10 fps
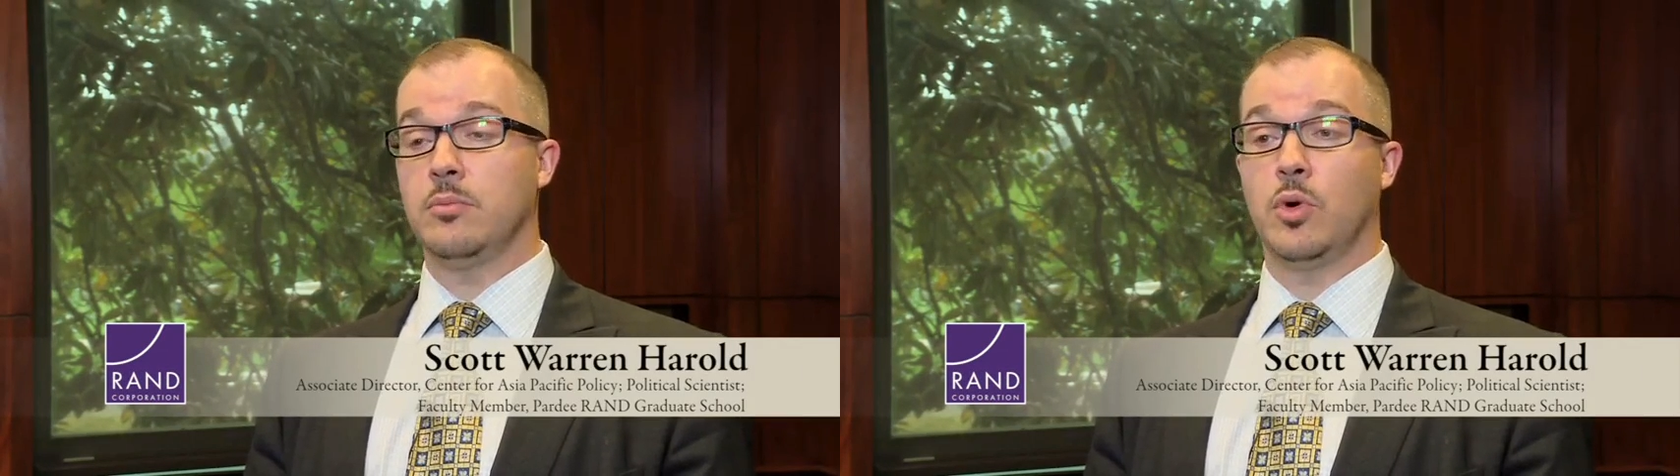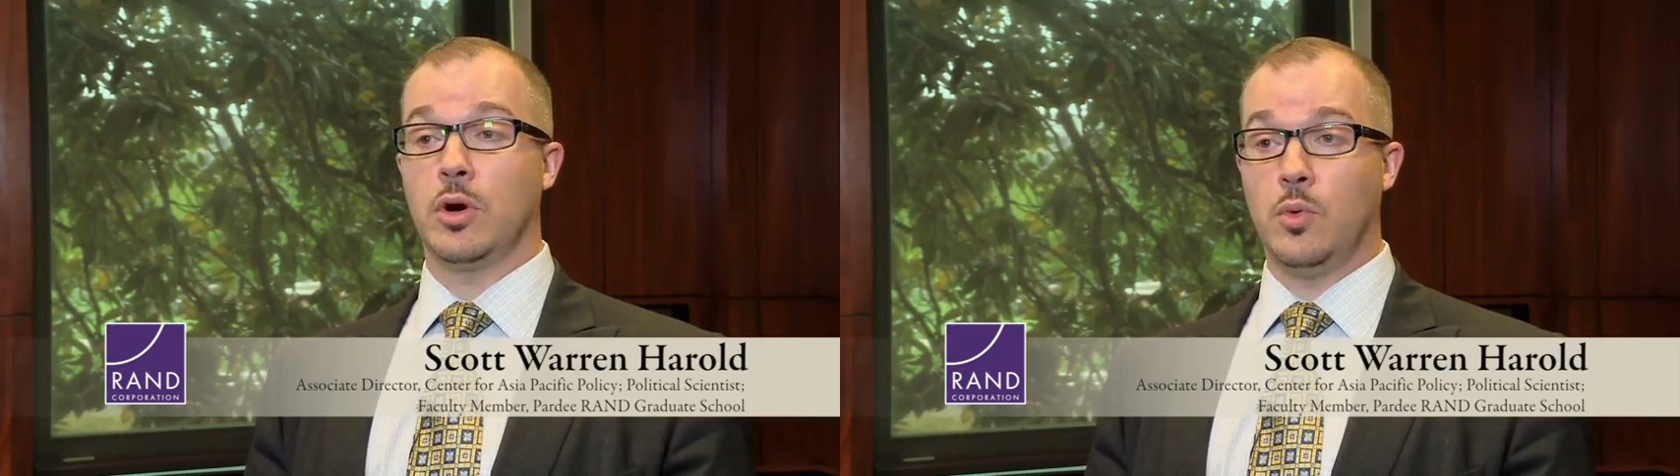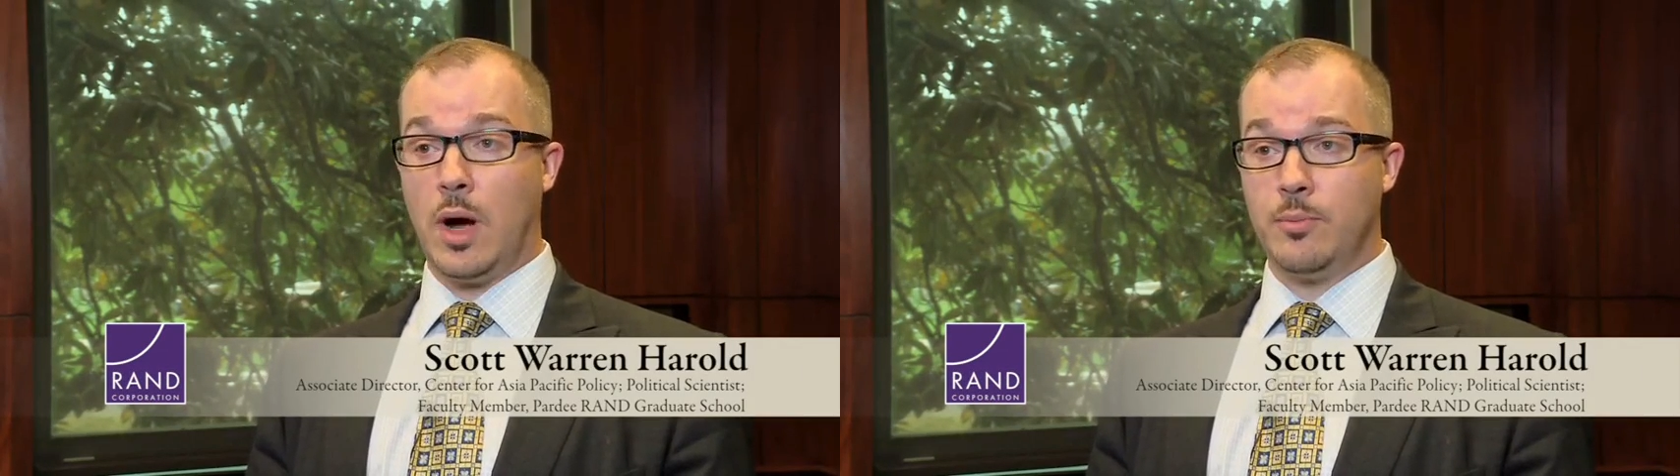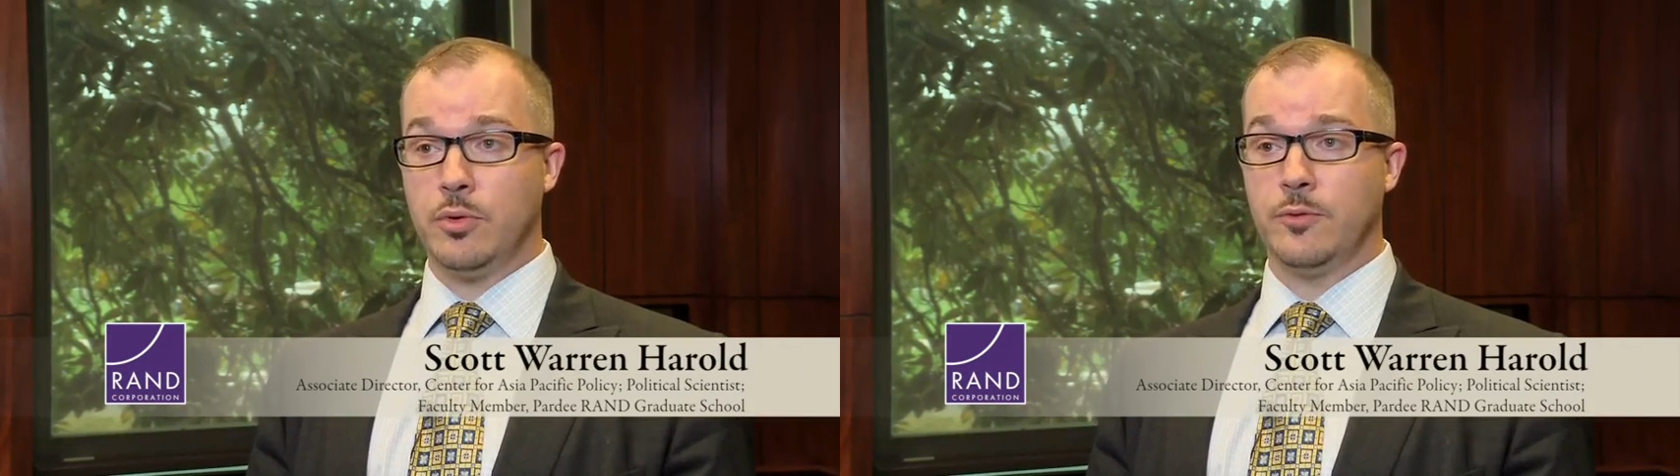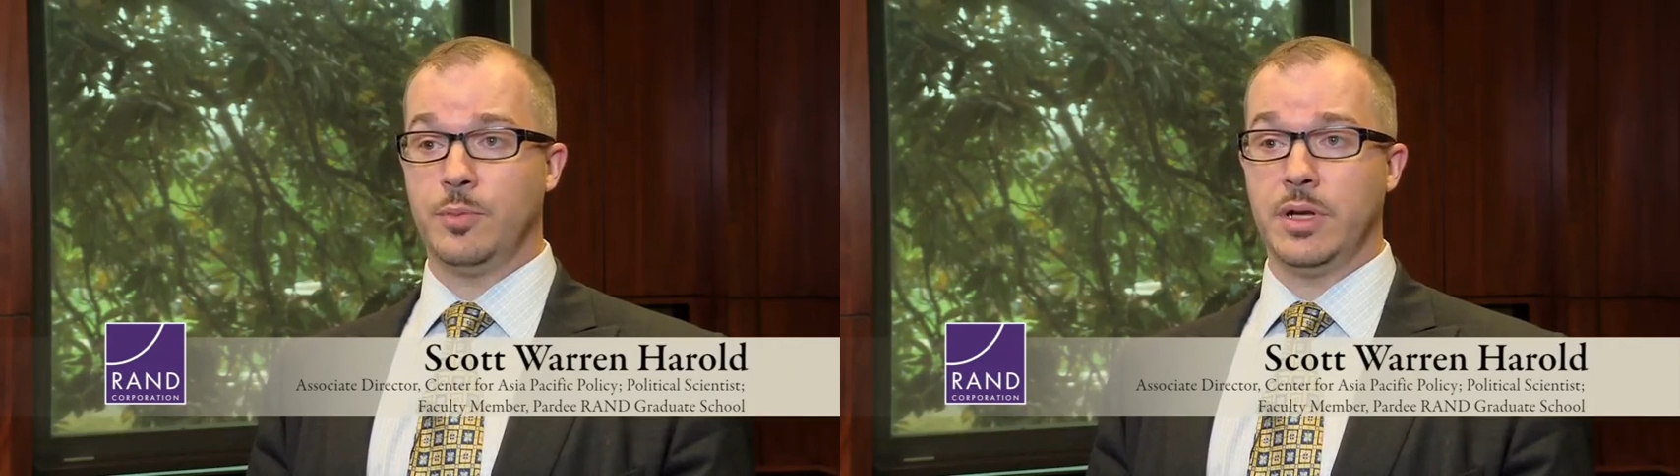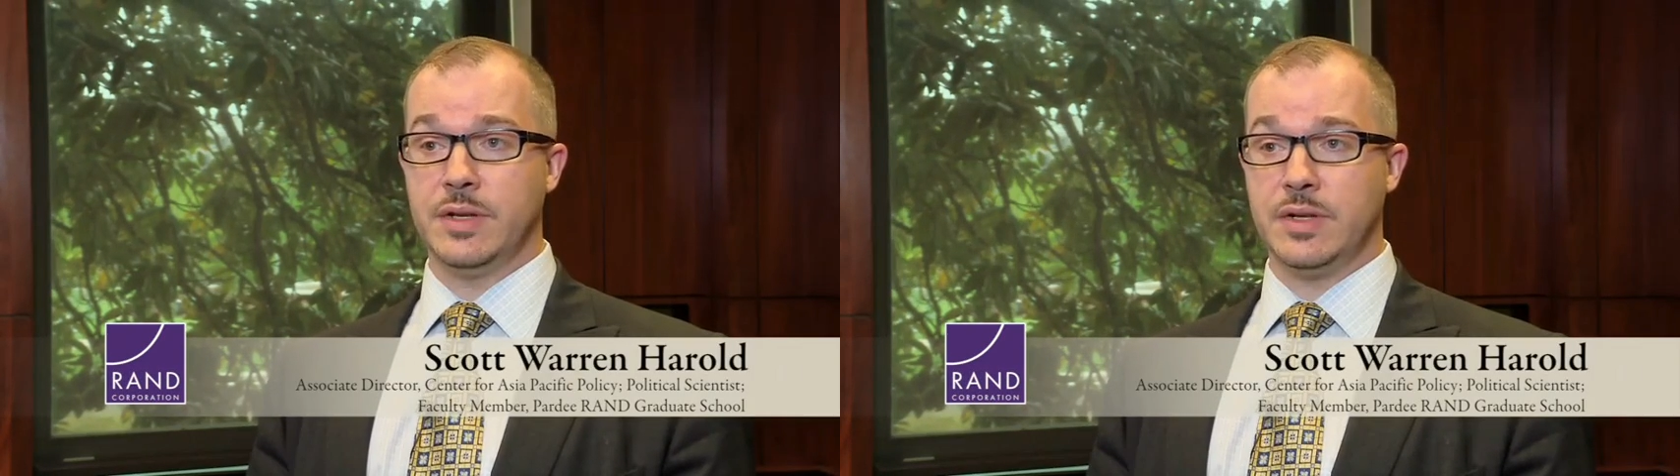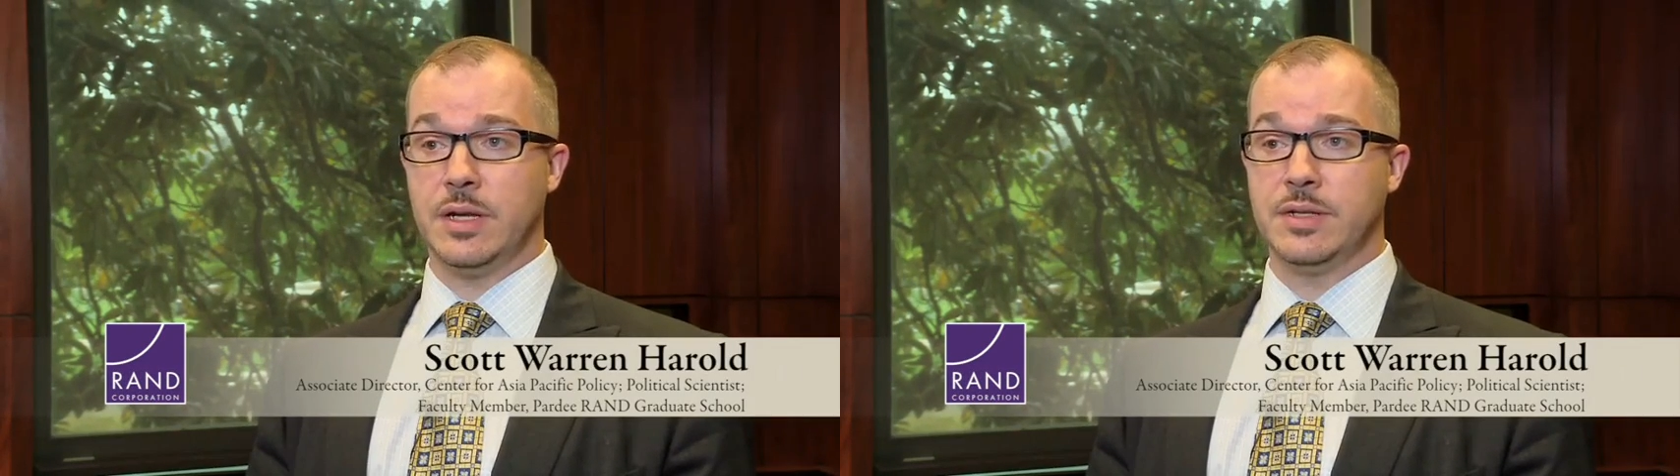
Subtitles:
more cooperative place on